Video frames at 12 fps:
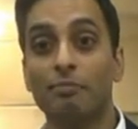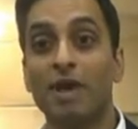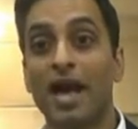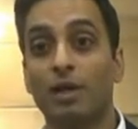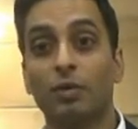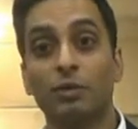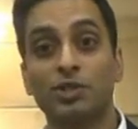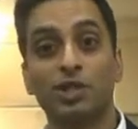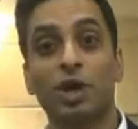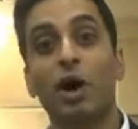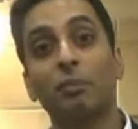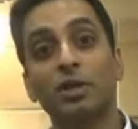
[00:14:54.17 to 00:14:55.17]
Back when it
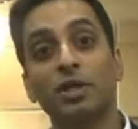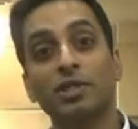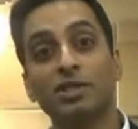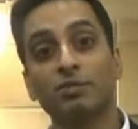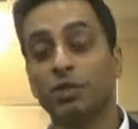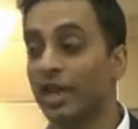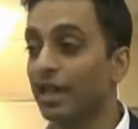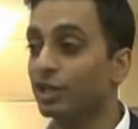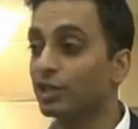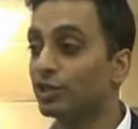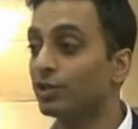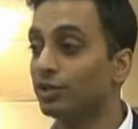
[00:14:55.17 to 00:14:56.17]
was communist, when they
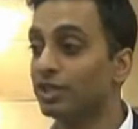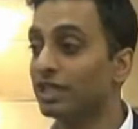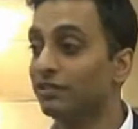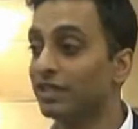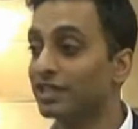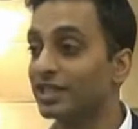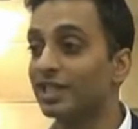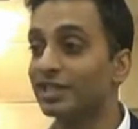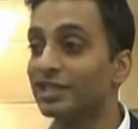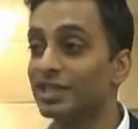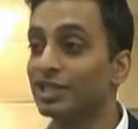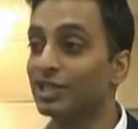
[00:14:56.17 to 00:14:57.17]
had 2 TV
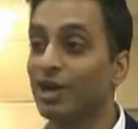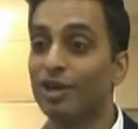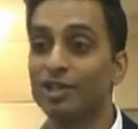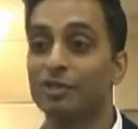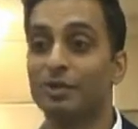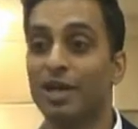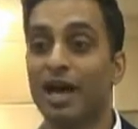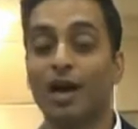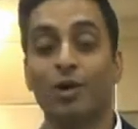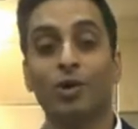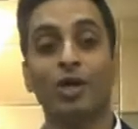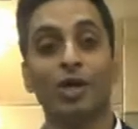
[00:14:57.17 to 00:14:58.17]
stations, he talks about
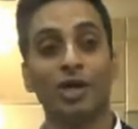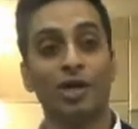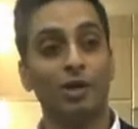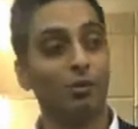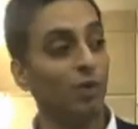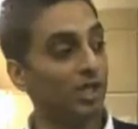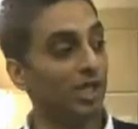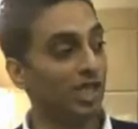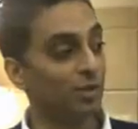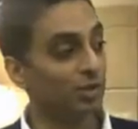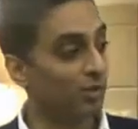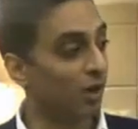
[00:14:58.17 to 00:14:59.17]
how one
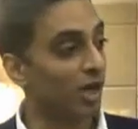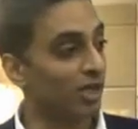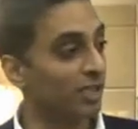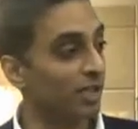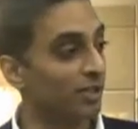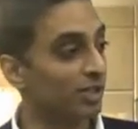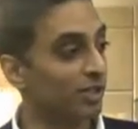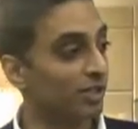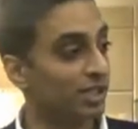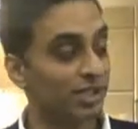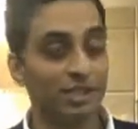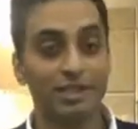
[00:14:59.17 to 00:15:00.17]
day he was walking down the
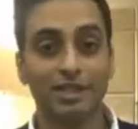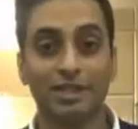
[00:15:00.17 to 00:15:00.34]
street